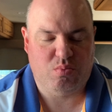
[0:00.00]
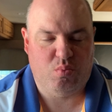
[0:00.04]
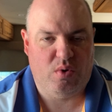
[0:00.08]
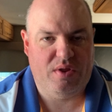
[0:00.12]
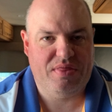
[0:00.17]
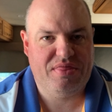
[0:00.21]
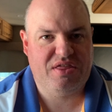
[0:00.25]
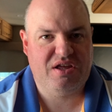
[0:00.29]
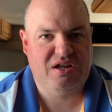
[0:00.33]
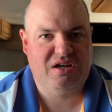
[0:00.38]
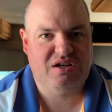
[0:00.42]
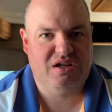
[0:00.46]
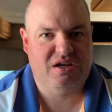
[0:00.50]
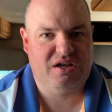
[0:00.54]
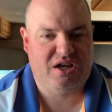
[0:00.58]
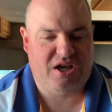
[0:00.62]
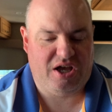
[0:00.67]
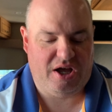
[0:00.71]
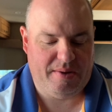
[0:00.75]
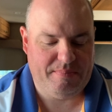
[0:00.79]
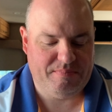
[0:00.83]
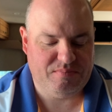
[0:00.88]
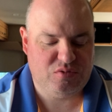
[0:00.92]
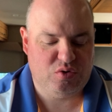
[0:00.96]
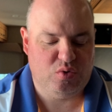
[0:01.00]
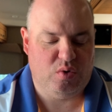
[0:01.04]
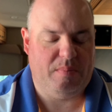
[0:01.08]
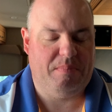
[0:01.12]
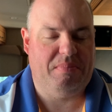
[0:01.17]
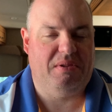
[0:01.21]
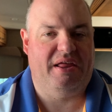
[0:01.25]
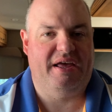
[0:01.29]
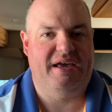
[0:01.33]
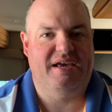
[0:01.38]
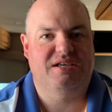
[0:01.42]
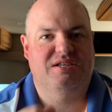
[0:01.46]
one thing to come to a
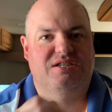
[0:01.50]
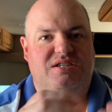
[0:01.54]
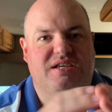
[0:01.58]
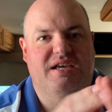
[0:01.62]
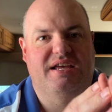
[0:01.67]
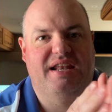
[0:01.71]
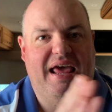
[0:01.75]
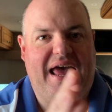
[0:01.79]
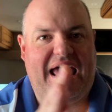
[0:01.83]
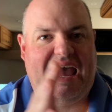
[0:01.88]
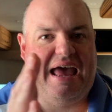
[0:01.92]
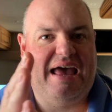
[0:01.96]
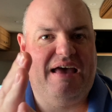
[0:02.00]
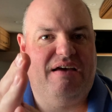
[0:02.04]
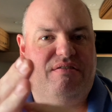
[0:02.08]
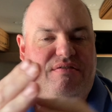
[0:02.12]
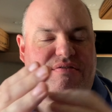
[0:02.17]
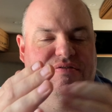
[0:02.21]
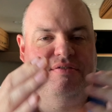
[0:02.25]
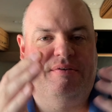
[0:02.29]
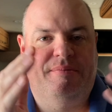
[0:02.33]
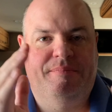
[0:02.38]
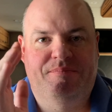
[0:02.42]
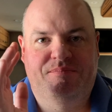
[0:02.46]
place and have